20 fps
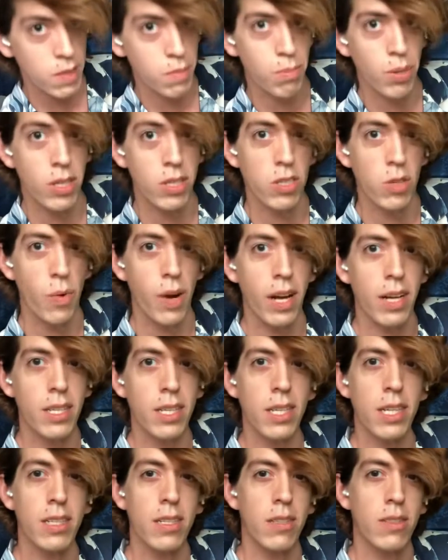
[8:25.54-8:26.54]
put directly
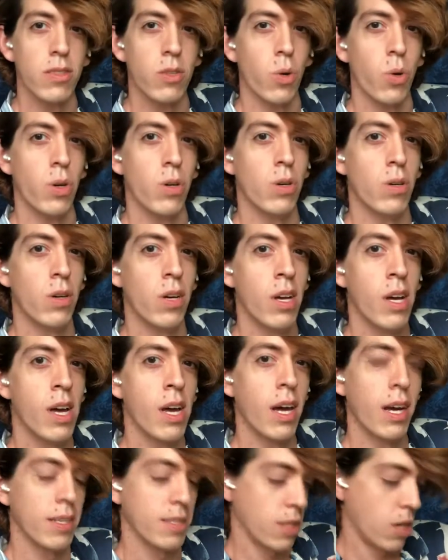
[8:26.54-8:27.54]
into soil,
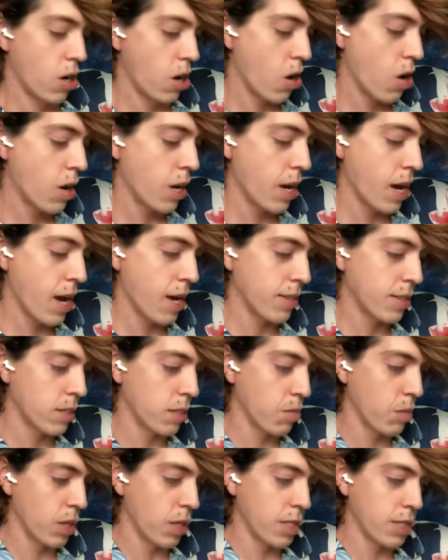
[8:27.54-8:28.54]
because it already has some
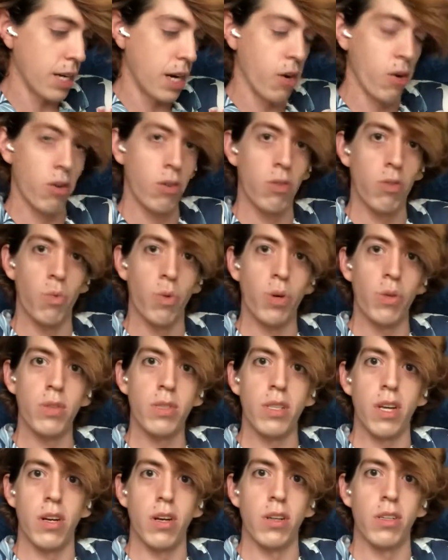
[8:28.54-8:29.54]
of these aerial roots
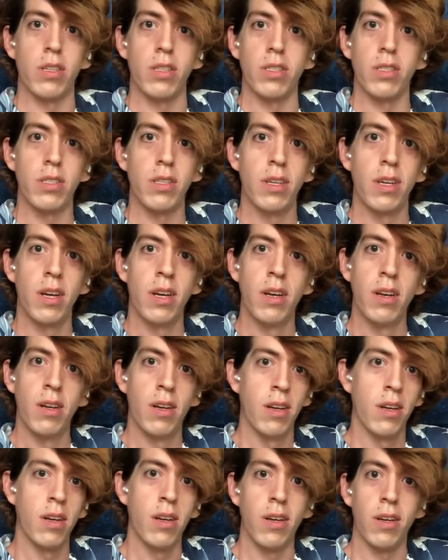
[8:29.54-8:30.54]
that are just,
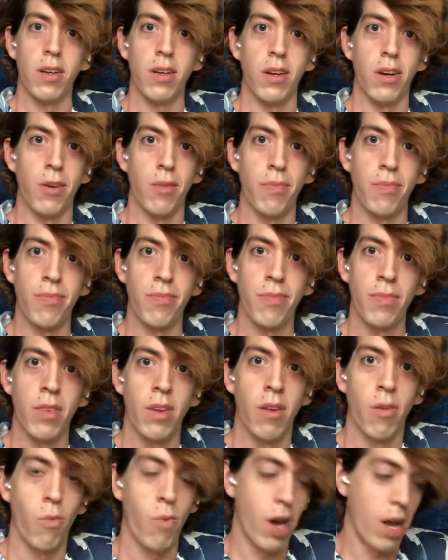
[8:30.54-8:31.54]

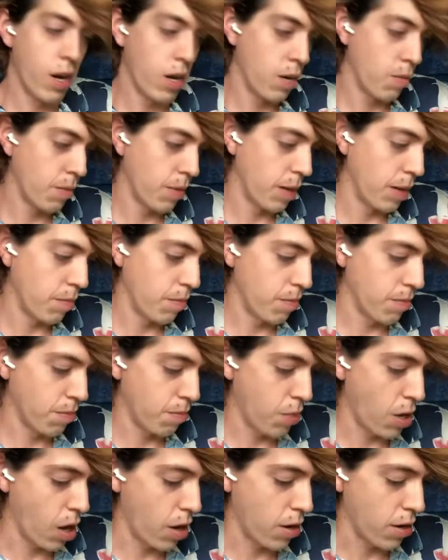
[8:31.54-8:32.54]
ready to be
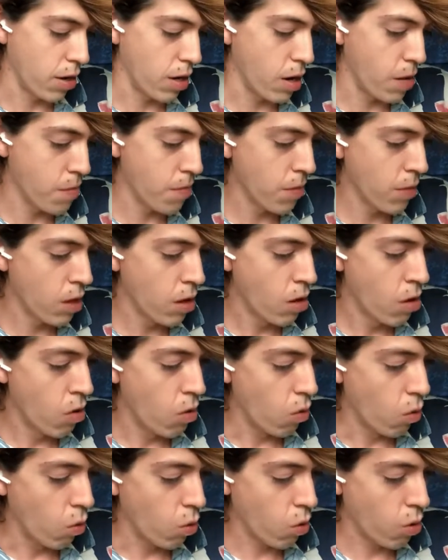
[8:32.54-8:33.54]
potted up,
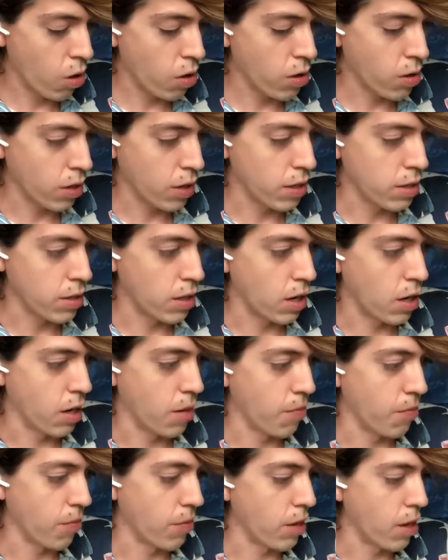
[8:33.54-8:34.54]
or you could,
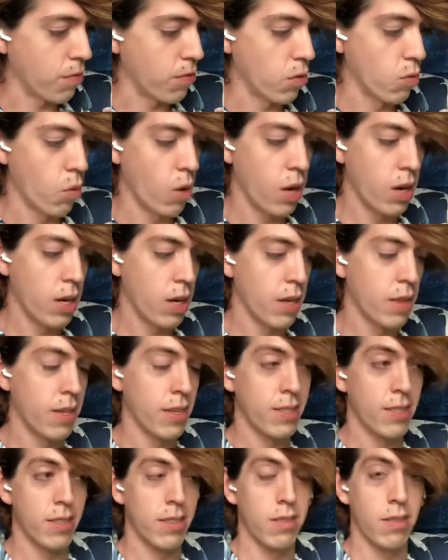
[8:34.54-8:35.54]
if you wanted,
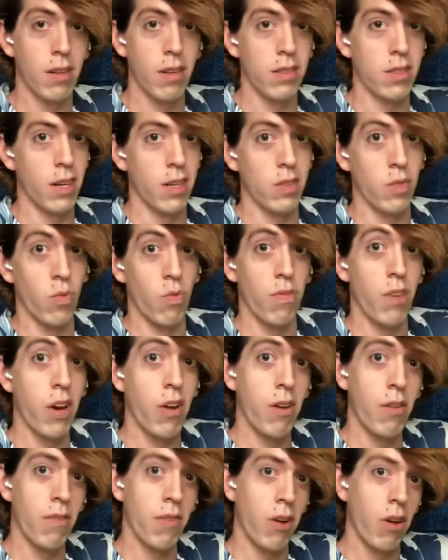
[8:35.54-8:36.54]
does
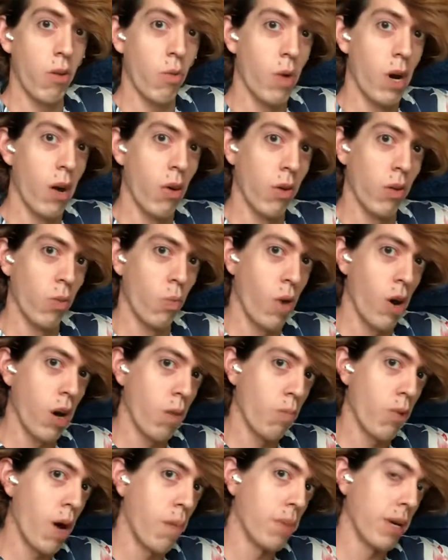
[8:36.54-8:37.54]
very well with water
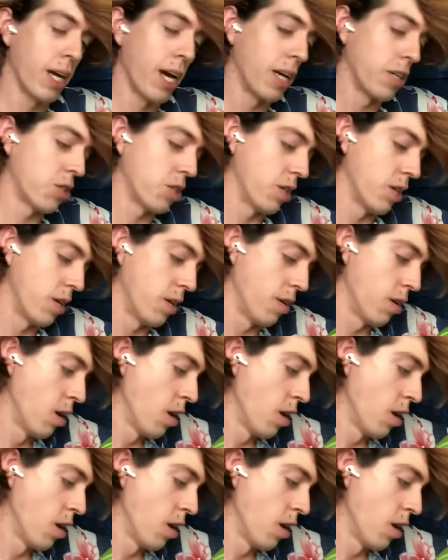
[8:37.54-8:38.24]
propagation.